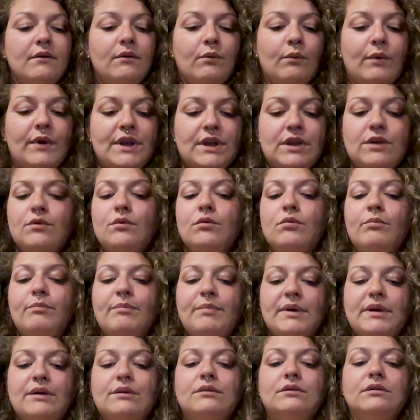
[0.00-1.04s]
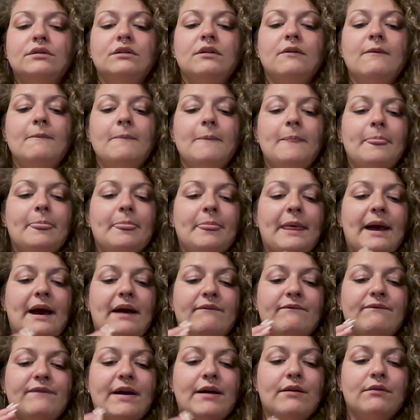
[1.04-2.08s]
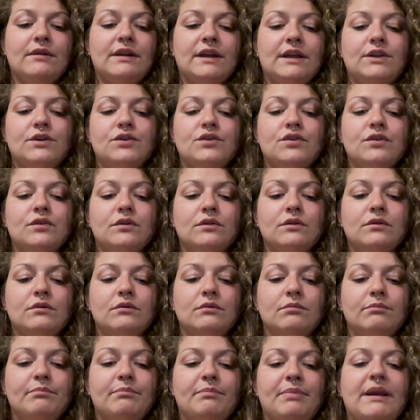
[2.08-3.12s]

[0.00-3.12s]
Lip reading: when you build that foundational